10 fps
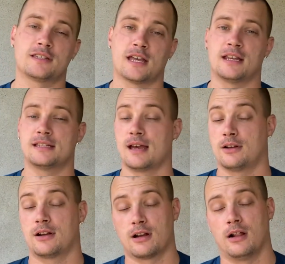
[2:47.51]
and it's how
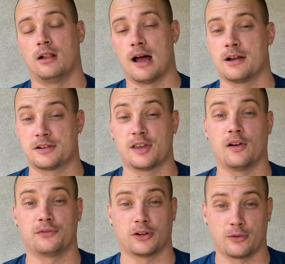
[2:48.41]
you're going to allow
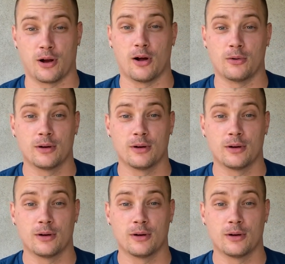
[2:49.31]
yourself to grow.